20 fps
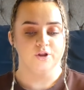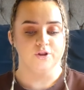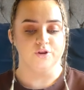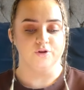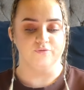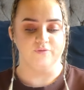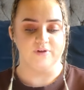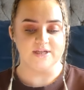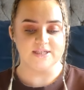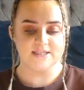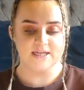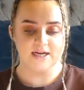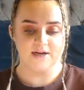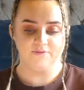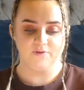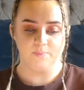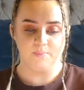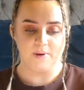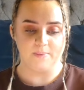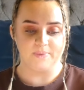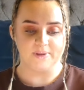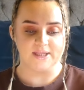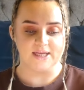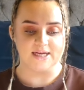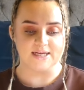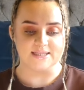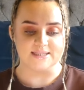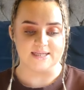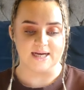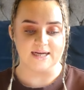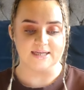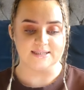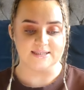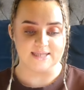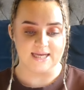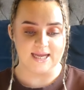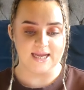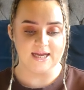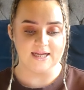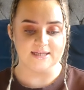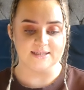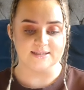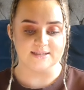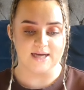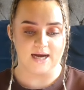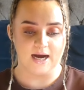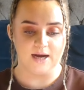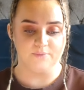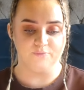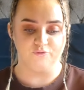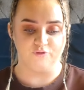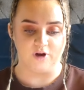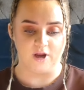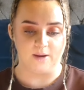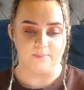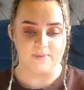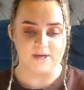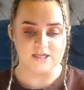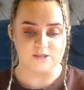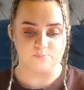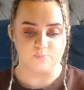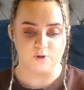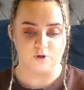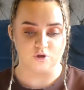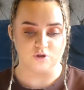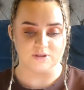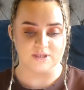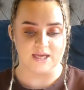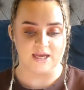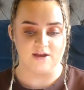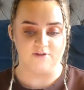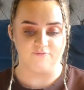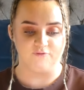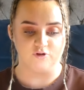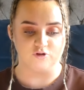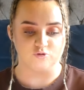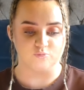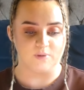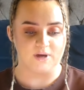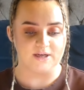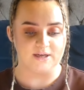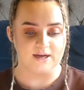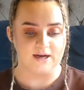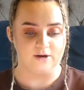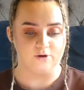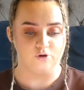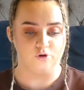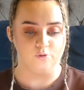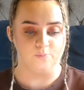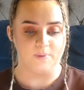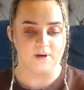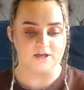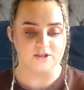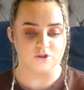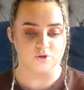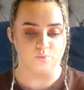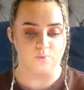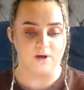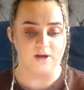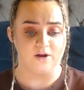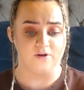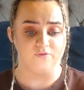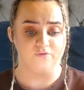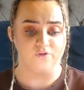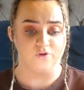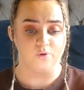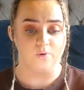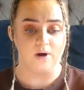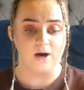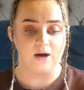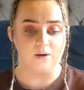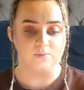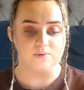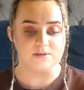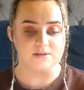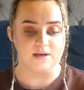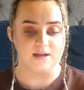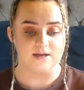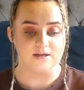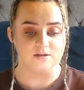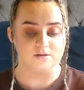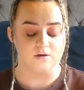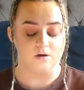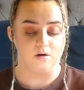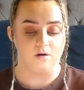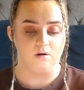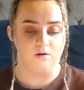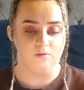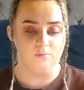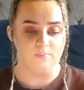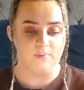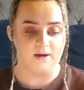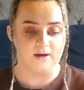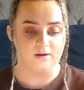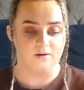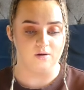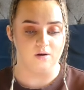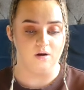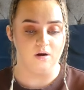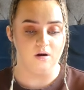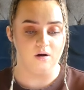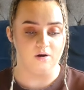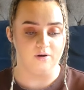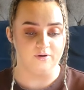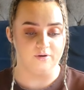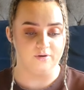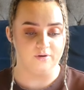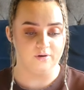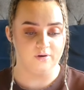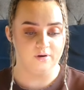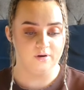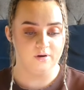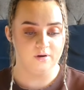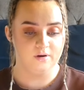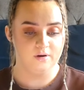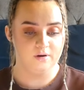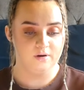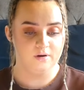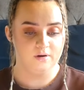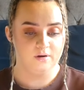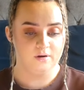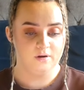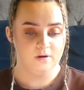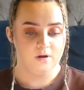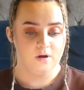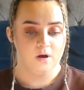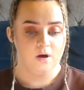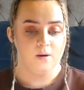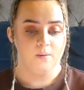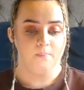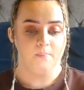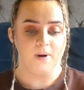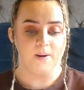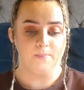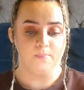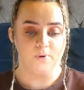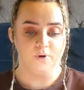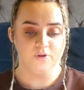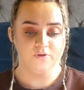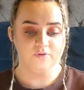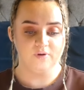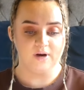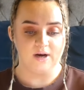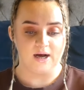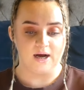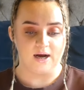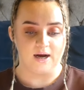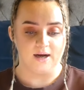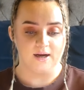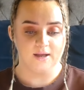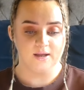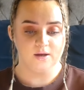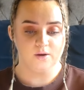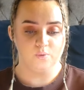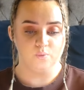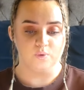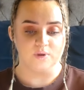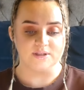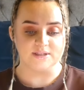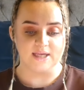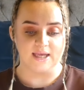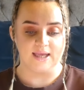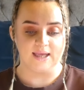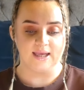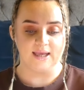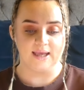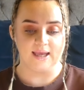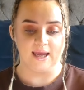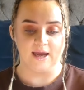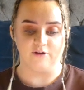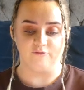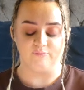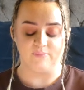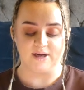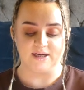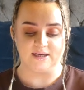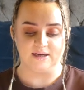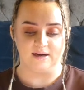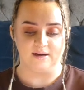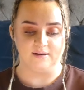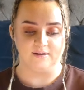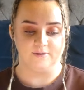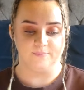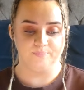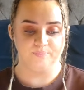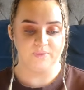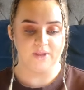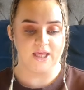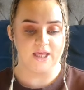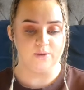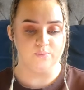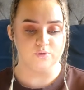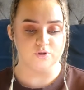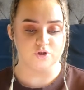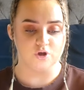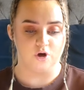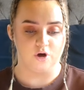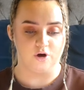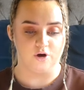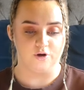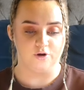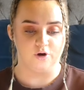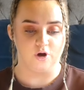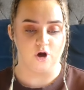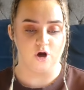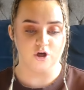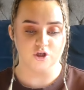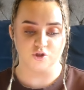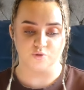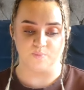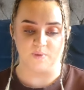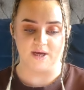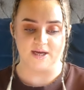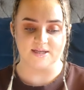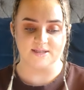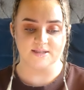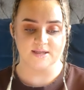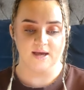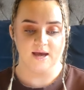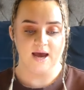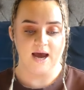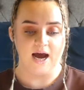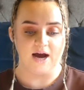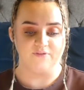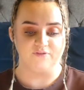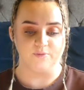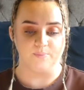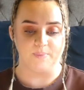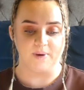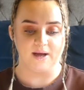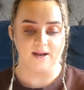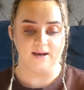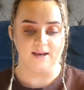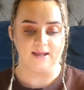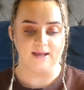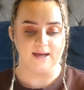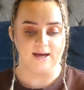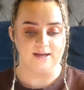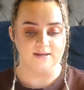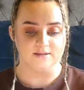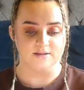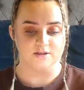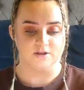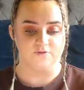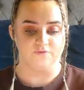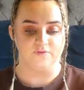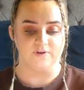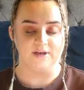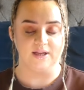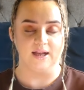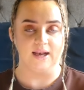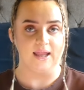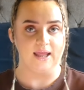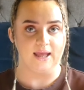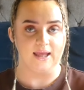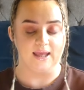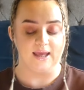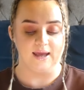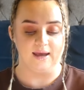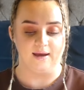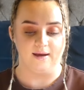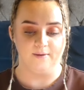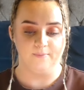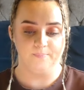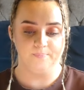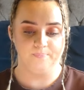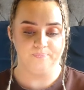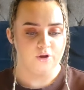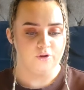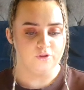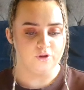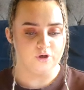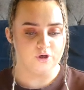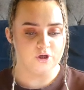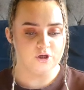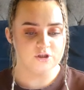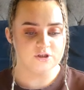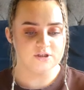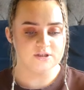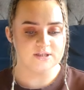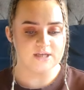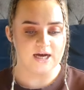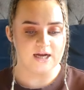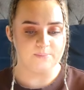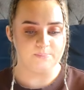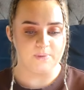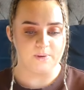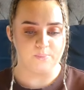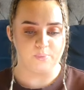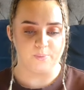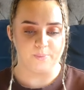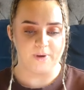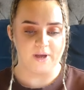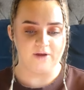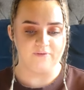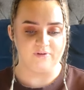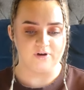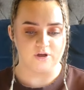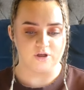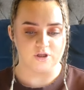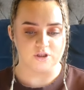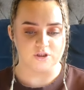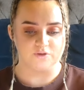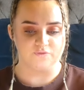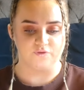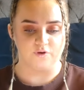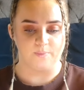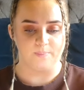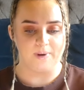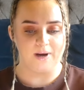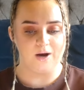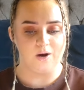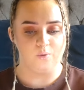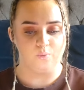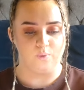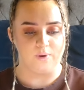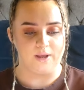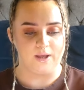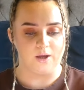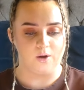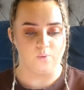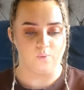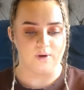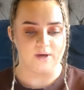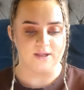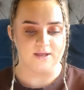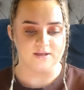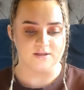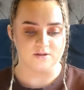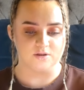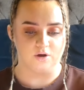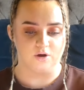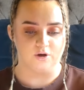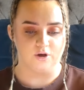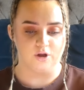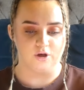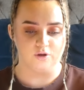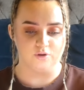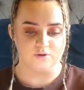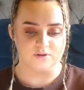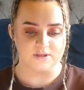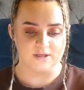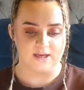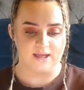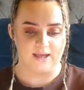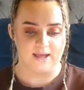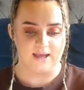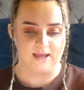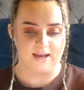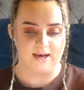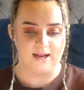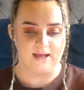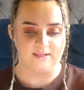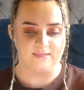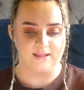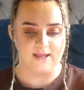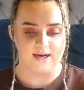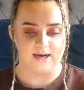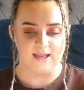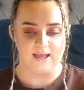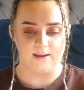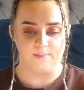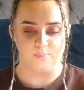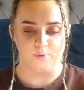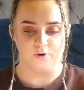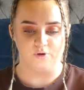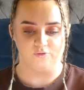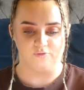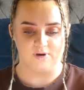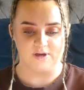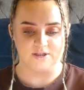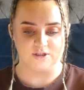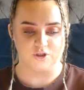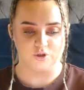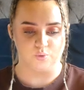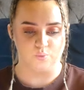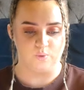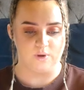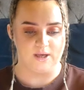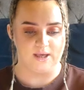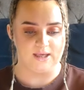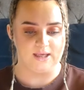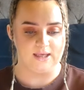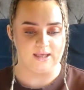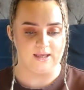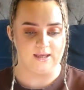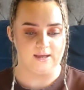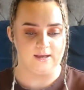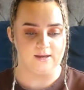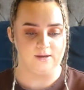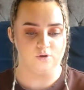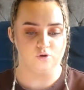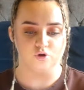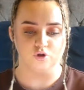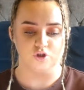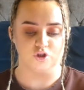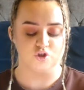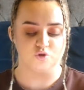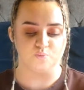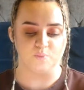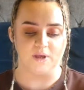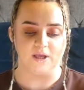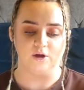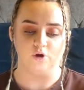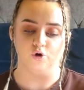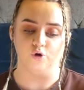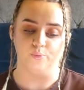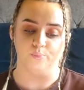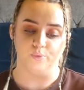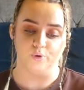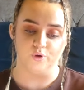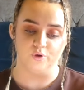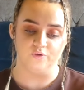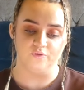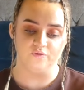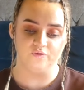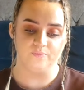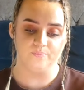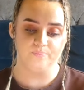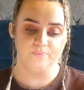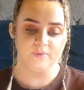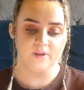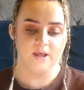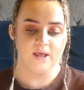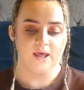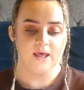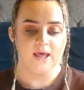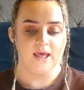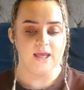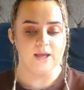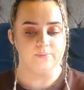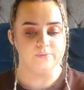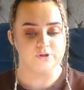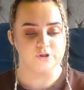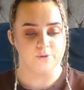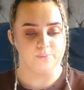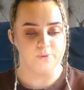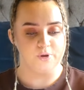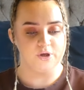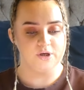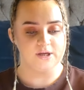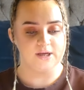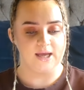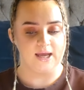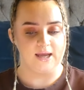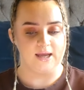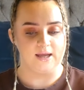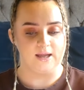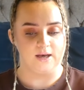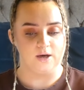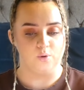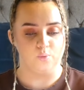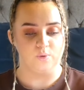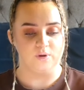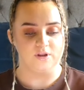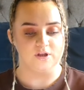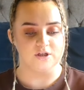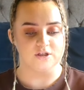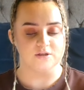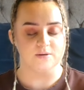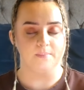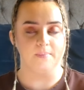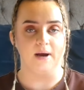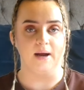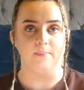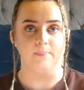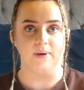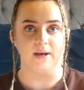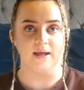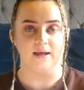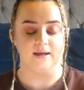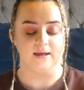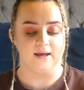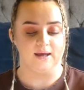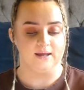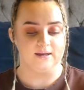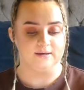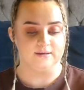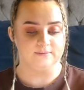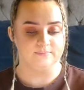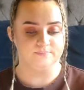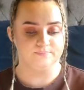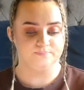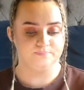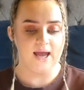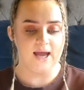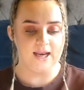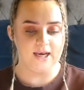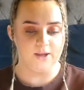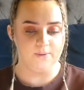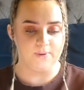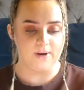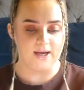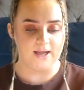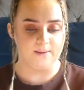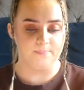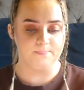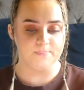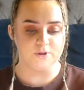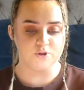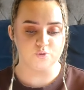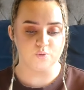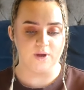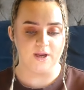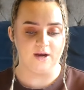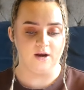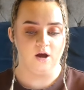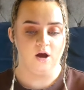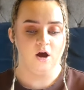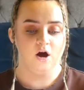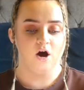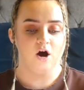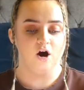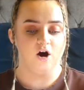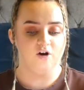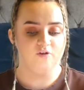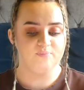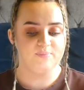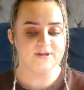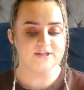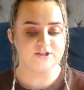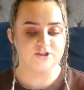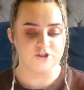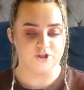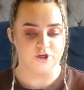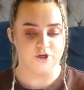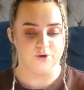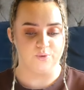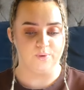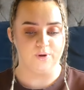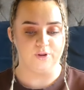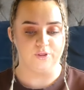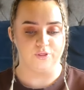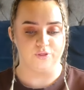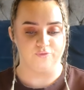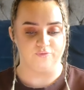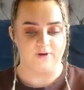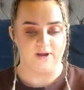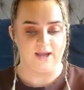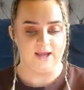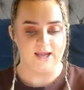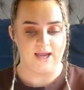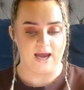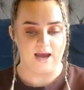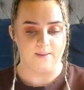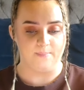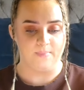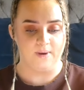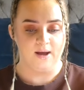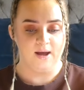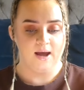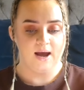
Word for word: the reason I remember the exact date and time frame is because it involves my dad, who passed away a few hours later. Oh my god. My mother and I were taking care of my dad. He was on hospice after battling cancer for nearly a year. The nurses had been preparing us for about a week when he started hallucinating, and then it progressed to where he couldn't speak or move. He was communicating with us by blinking. Anyway, between half past two and 3 a.m.,